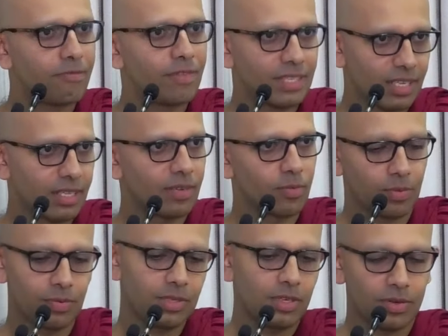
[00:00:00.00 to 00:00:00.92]

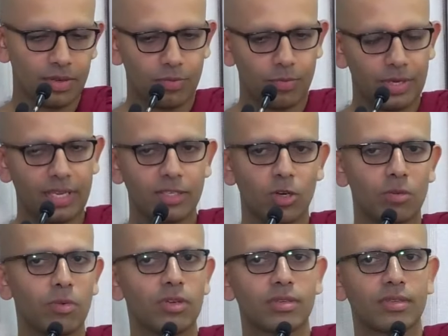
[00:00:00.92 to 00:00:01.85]
You know, we can
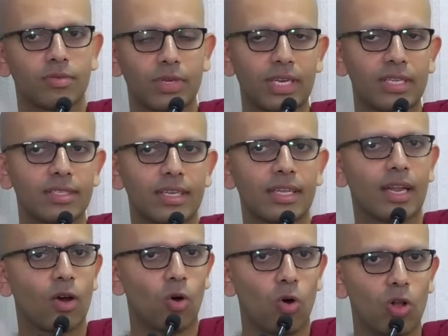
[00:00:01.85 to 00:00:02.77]
talk about, we can say
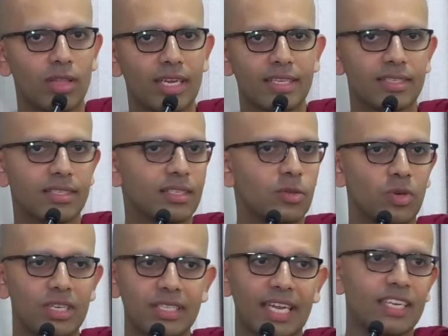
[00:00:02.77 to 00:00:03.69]
that all there is in this
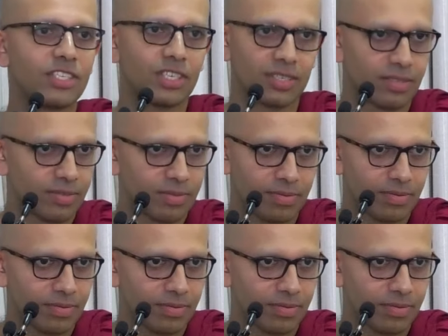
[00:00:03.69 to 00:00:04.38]
world is energies.